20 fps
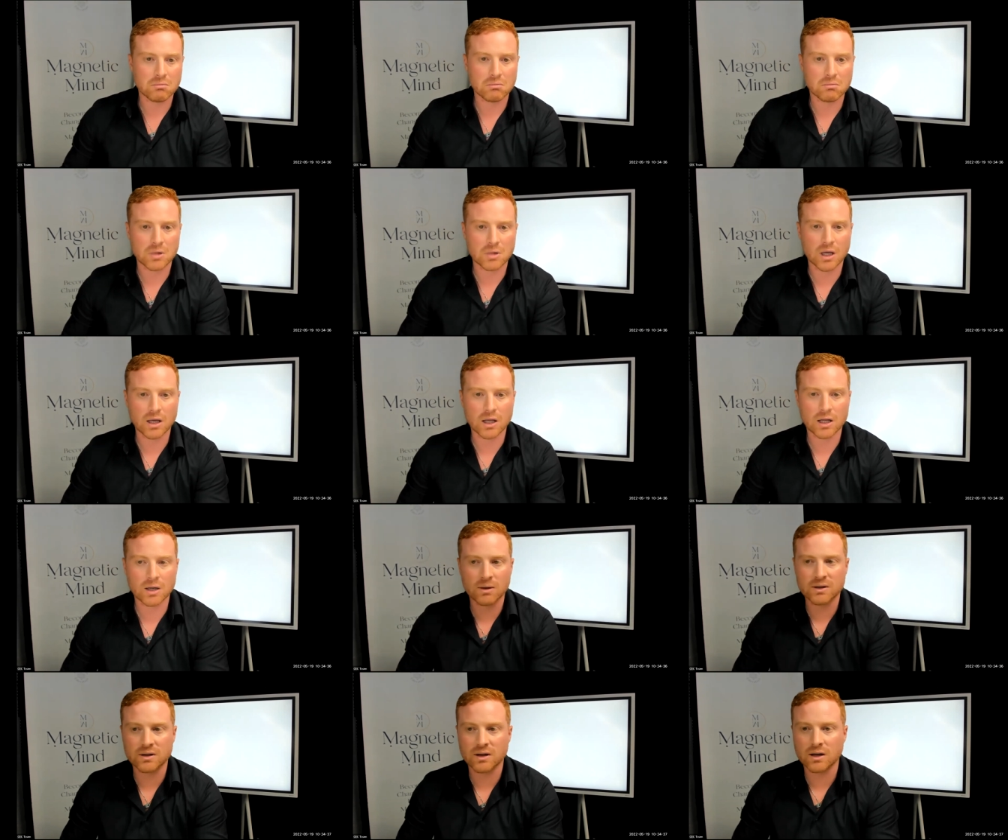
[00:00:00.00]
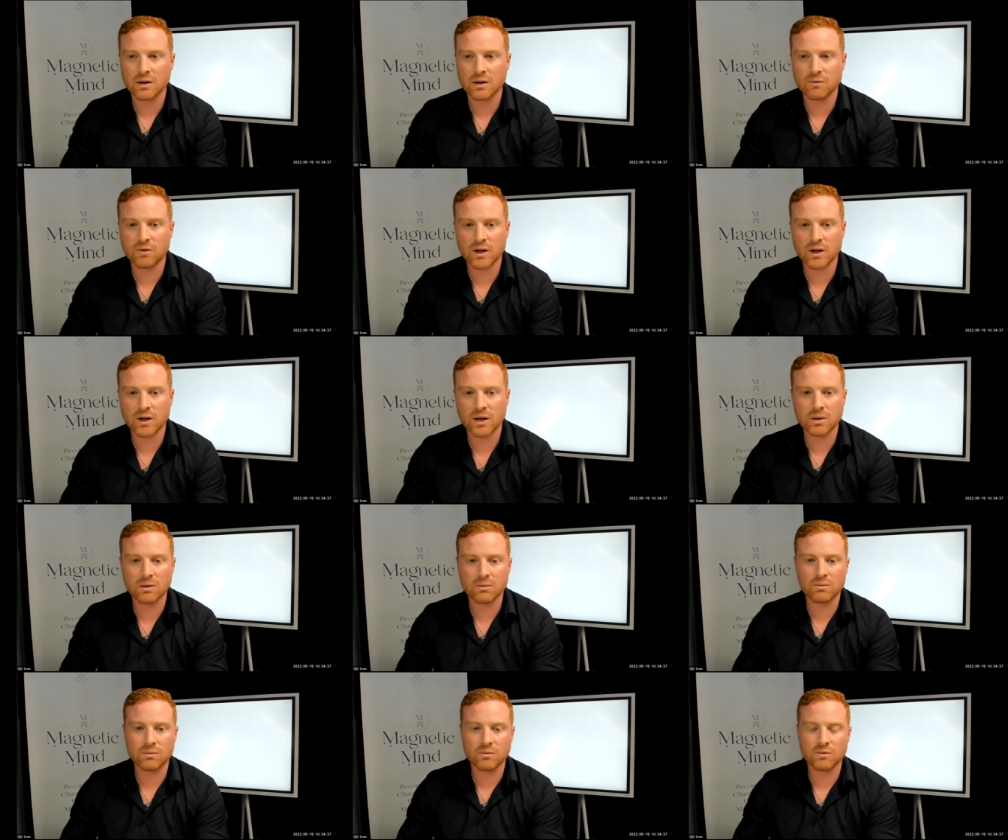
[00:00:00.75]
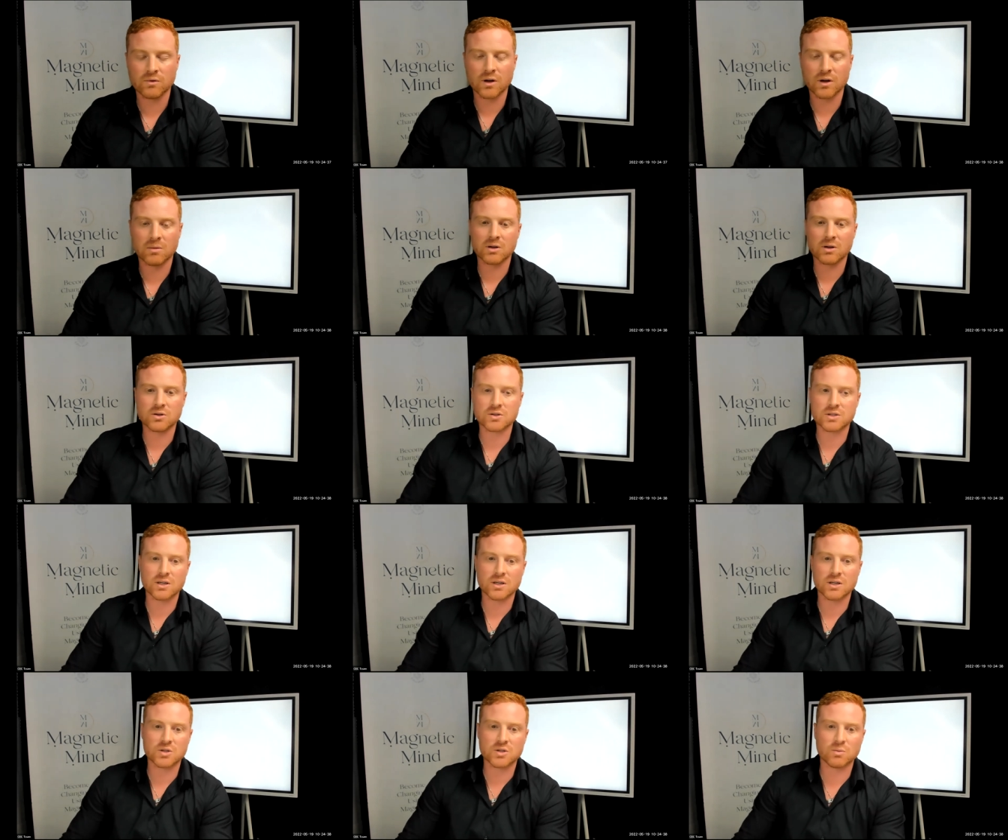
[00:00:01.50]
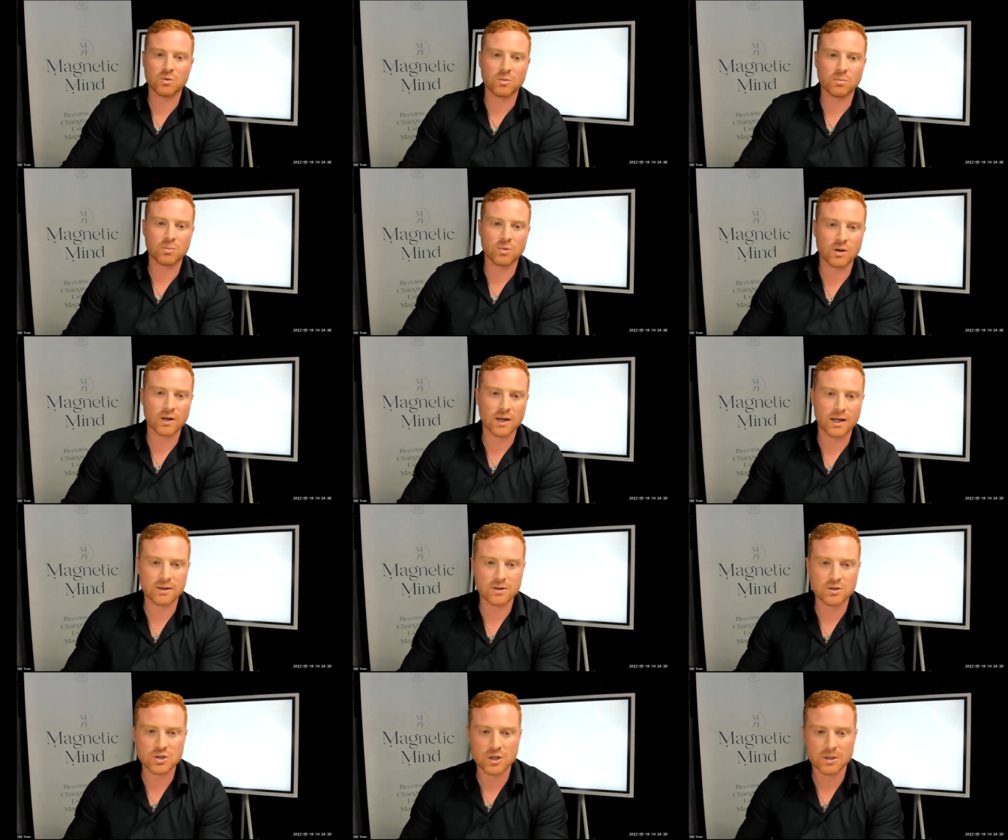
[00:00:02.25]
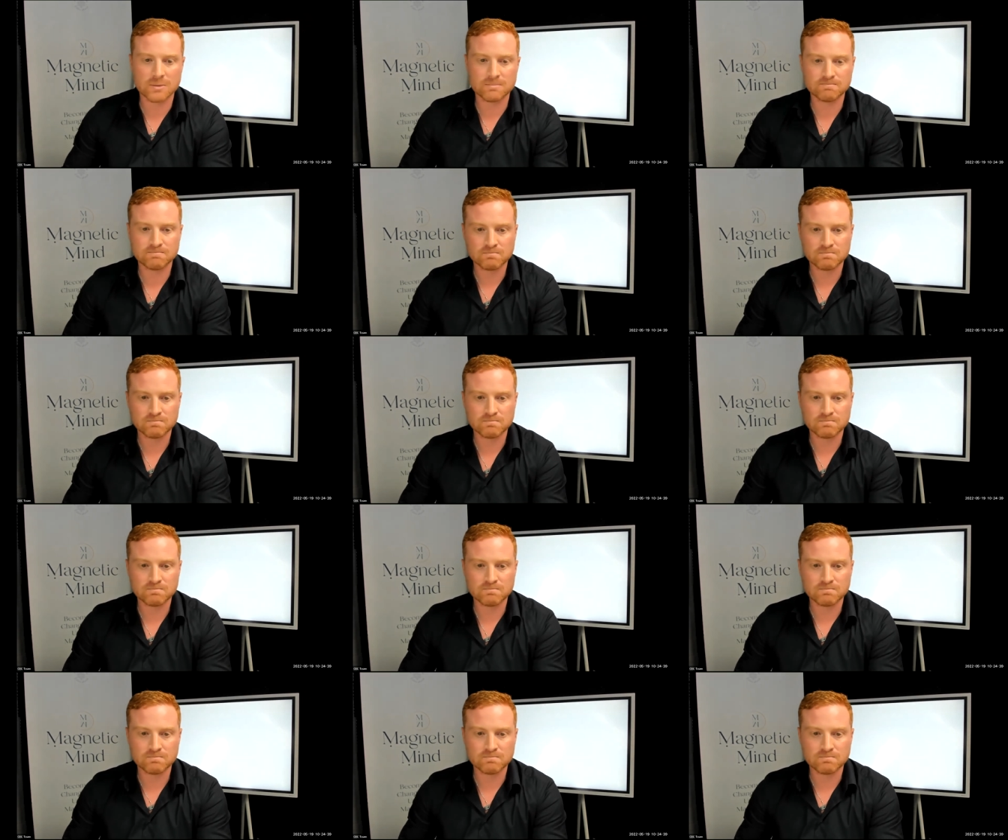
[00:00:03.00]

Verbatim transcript: Yeah, anyone done any family constellation work, Bert Hellinger?